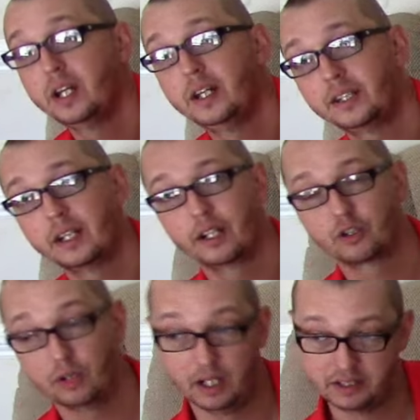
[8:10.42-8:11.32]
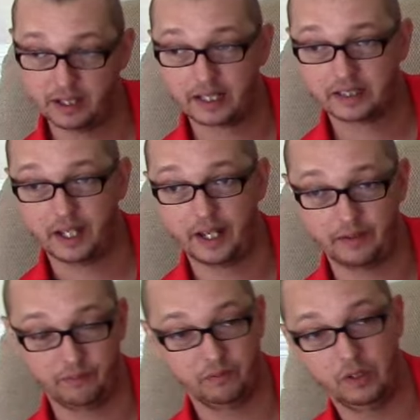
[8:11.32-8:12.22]
to get across, like,
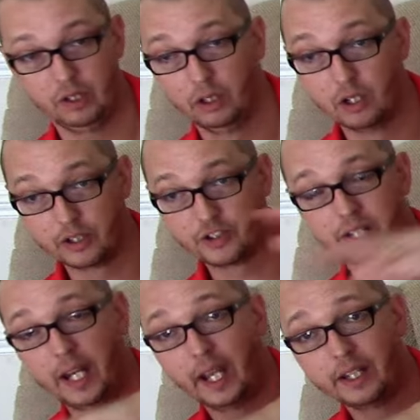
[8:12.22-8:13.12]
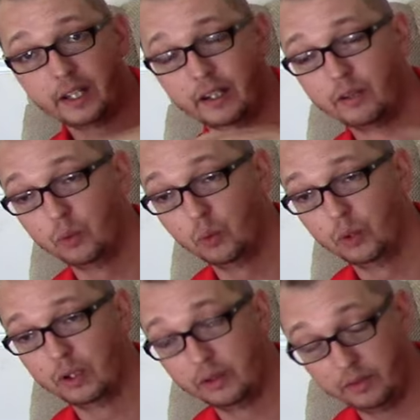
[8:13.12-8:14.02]
say, a large canyon
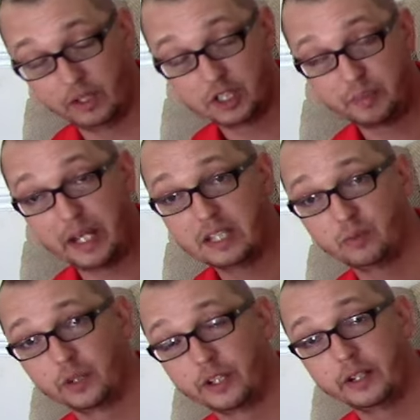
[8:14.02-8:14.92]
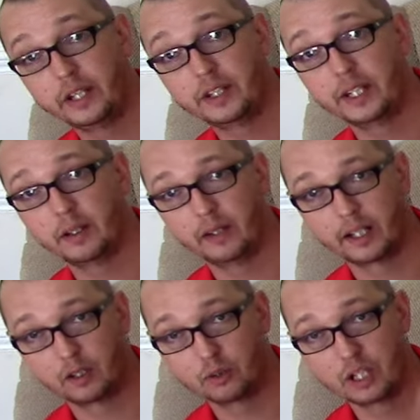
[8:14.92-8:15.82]
or a space where you need to get, like,
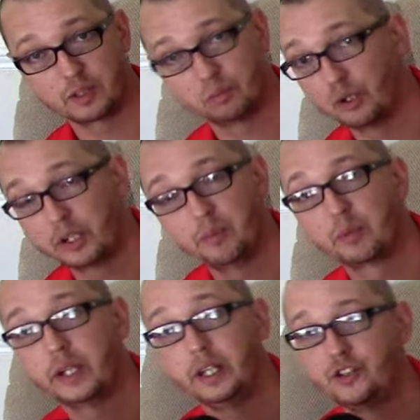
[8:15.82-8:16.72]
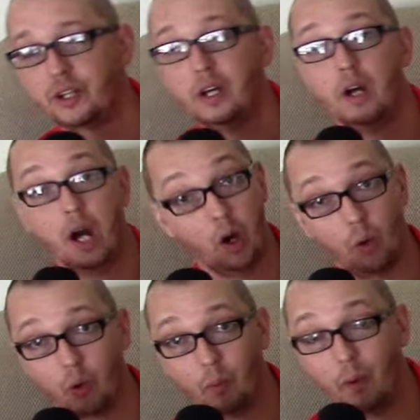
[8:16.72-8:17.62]
across a broken bridge
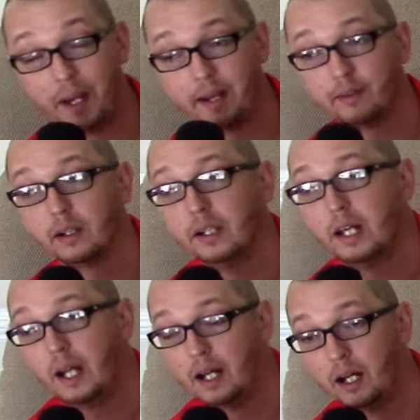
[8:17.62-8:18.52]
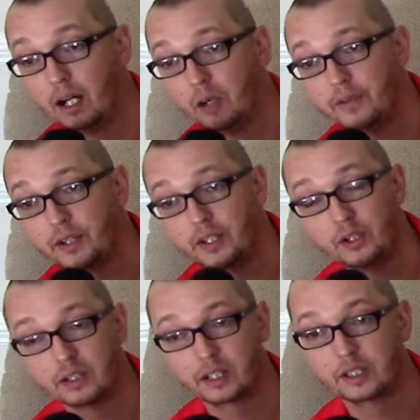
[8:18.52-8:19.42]
or whatever. You can
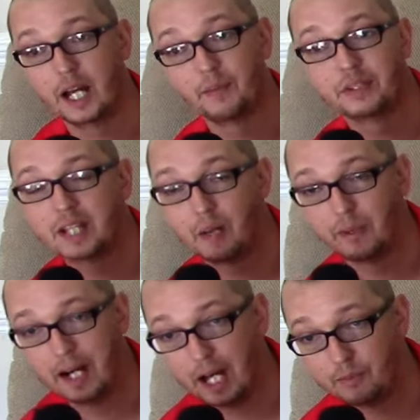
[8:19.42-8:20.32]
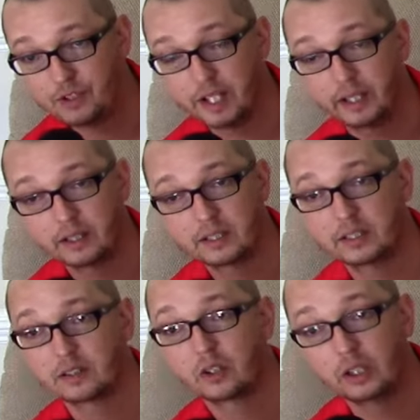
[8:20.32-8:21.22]
use it to climb on top of
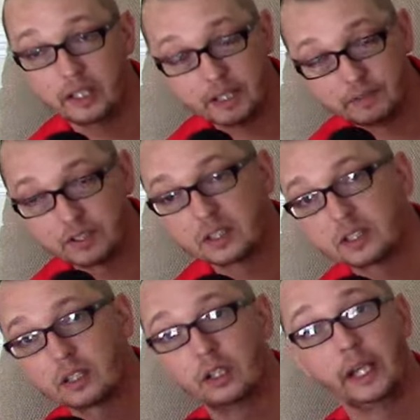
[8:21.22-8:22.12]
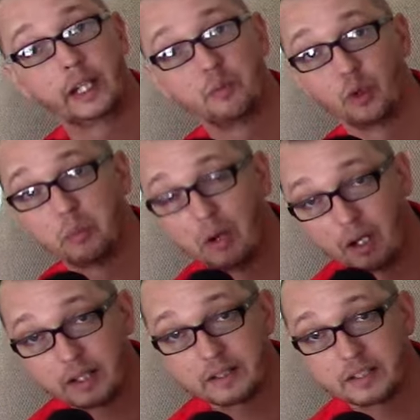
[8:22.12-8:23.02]
objects, cliffs, collect more
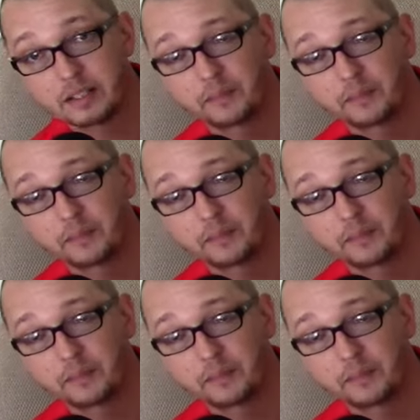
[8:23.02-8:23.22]
parts,